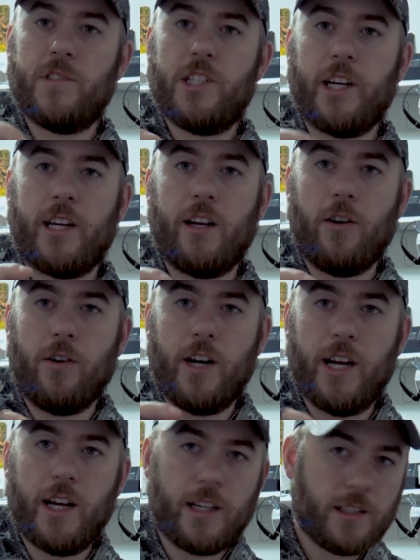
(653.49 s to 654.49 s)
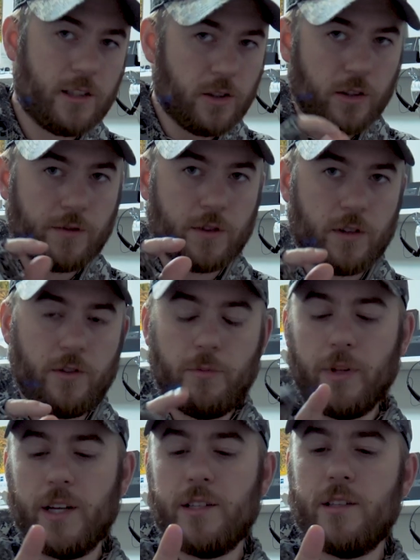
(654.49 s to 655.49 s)
check out on X and look for new
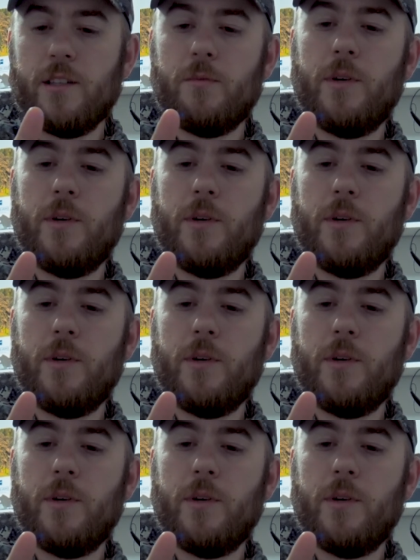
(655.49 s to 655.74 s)
places.